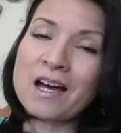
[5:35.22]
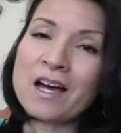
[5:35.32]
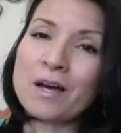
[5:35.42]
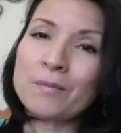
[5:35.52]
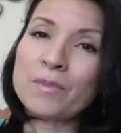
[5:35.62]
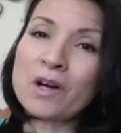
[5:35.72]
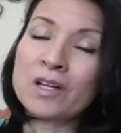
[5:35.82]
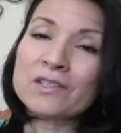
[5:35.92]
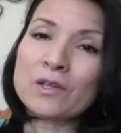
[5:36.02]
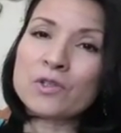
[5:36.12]

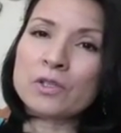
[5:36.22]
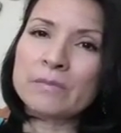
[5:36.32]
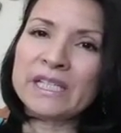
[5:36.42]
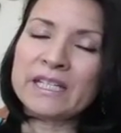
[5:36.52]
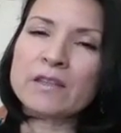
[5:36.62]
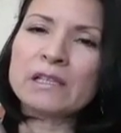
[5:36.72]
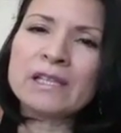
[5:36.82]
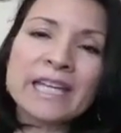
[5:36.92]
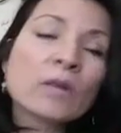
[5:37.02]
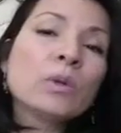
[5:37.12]
On social media. The
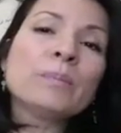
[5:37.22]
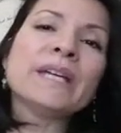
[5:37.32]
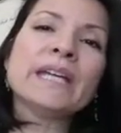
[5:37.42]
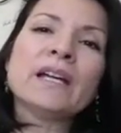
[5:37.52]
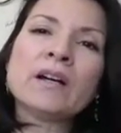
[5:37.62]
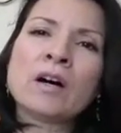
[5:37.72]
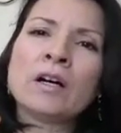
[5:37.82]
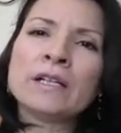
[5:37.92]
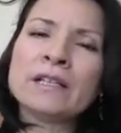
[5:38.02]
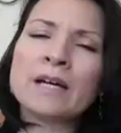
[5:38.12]
link will be
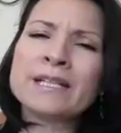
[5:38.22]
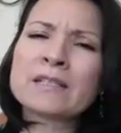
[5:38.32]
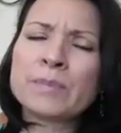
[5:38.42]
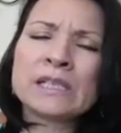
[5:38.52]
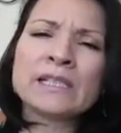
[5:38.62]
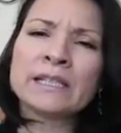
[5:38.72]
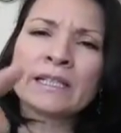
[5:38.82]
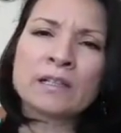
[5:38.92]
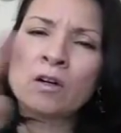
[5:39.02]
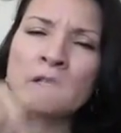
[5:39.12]
on, it's a bit.ly
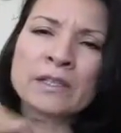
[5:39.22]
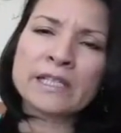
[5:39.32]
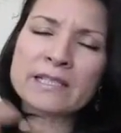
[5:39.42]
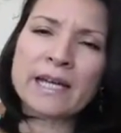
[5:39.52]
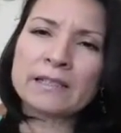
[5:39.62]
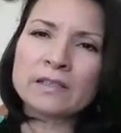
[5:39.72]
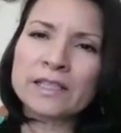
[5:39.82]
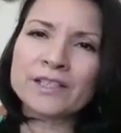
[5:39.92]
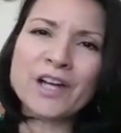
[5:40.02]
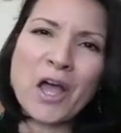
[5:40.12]
link on the title
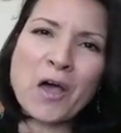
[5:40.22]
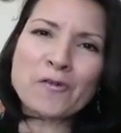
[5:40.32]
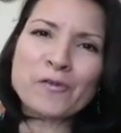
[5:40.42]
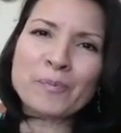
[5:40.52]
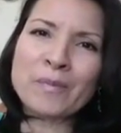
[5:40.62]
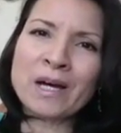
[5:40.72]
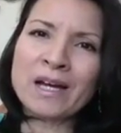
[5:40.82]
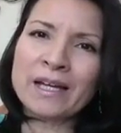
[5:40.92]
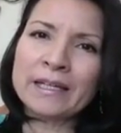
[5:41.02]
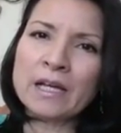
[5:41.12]
here of
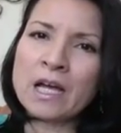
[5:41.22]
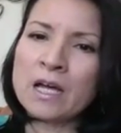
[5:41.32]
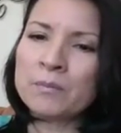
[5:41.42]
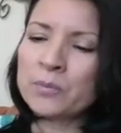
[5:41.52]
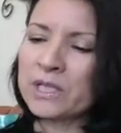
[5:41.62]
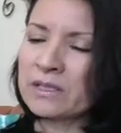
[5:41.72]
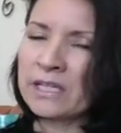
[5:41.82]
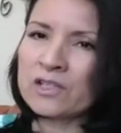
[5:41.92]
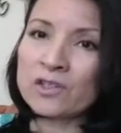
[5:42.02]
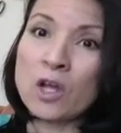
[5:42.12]
my
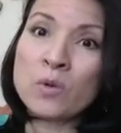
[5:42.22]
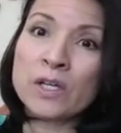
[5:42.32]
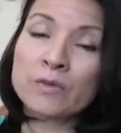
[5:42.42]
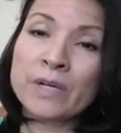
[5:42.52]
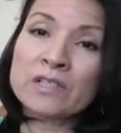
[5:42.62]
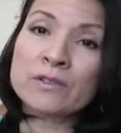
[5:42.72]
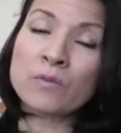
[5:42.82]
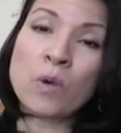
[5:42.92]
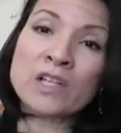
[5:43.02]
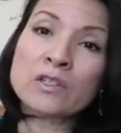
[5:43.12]
presentation. Go there,
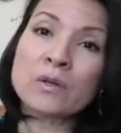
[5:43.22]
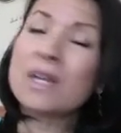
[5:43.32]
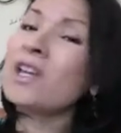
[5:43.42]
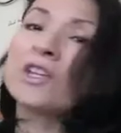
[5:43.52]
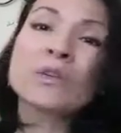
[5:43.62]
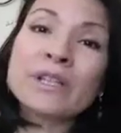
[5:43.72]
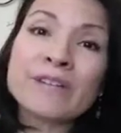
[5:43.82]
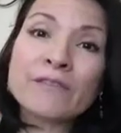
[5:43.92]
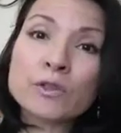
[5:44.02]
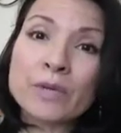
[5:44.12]
watch the, you don't
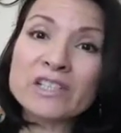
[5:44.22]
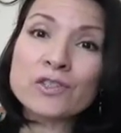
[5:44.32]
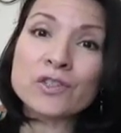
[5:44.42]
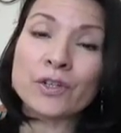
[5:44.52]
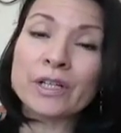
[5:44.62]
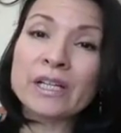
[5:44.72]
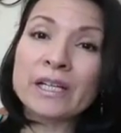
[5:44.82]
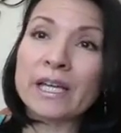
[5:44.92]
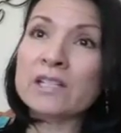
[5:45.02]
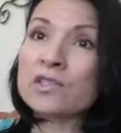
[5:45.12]
even have to register.
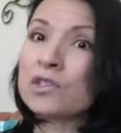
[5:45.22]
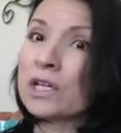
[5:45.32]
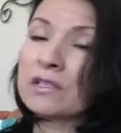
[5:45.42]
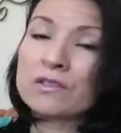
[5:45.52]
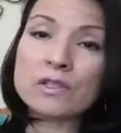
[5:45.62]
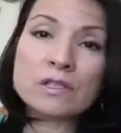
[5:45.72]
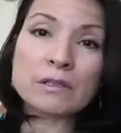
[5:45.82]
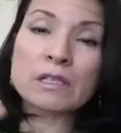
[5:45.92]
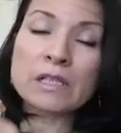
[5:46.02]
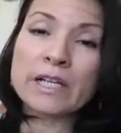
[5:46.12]
It's
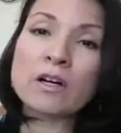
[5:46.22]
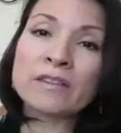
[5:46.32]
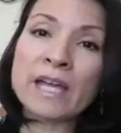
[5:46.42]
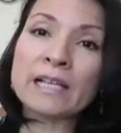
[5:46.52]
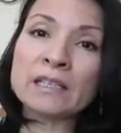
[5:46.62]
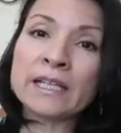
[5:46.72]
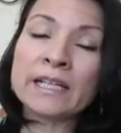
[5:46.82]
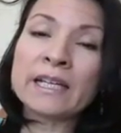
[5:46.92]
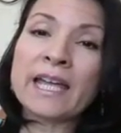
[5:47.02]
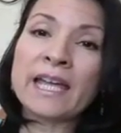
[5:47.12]
just click on that
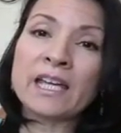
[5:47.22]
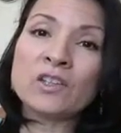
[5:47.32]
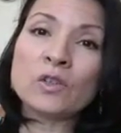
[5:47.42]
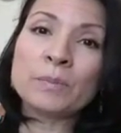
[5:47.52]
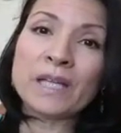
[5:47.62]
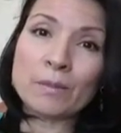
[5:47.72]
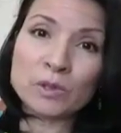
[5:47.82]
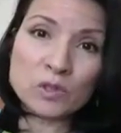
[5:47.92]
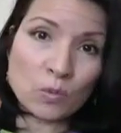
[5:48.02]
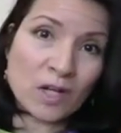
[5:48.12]
link and you'll be
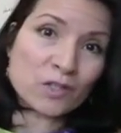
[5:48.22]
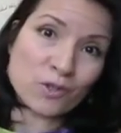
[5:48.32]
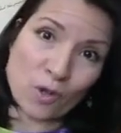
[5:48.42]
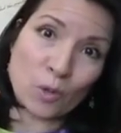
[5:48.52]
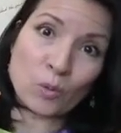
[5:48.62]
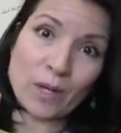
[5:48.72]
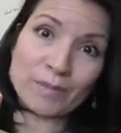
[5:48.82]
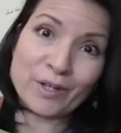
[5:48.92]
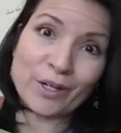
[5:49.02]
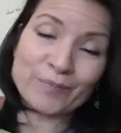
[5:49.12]
able to watch the whole
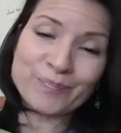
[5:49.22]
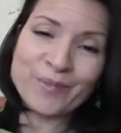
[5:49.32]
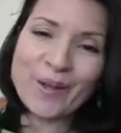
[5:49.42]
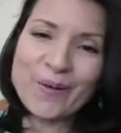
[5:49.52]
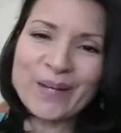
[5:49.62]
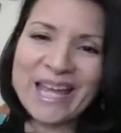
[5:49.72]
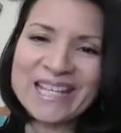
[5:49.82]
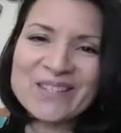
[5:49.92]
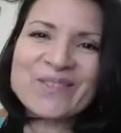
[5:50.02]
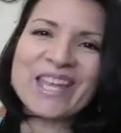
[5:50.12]
webinar.
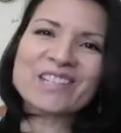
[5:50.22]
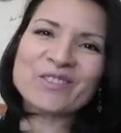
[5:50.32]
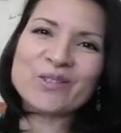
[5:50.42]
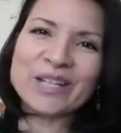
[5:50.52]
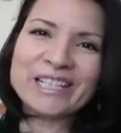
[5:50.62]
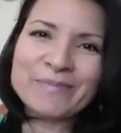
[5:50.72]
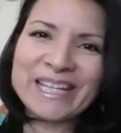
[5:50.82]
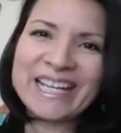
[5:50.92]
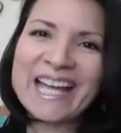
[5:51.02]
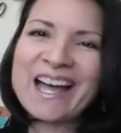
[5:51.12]
Okay, so thanks for joining
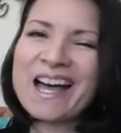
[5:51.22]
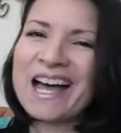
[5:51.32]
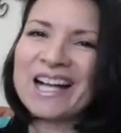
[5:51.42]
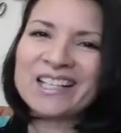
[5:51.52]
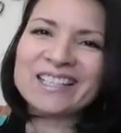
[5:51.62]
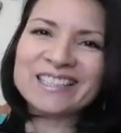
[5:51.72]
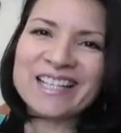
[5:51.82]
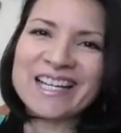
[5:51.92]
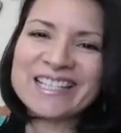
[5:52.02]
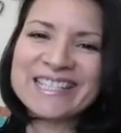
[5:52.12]
me.
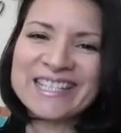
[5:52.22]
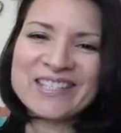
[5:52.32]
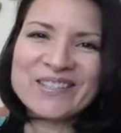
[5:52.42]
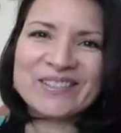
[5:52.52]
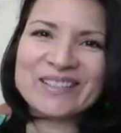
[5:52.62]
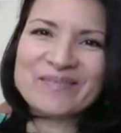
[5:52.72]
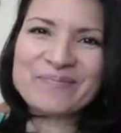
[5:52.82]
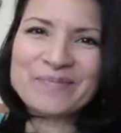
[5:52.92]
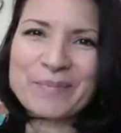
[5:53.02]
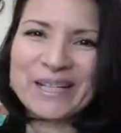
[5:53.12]
I'll see you soon.
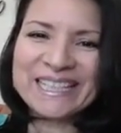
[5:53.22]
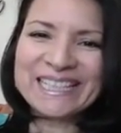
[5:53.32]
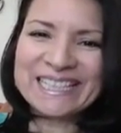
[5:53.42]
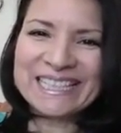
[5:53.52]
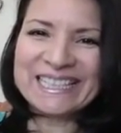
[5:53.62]
Bye bye.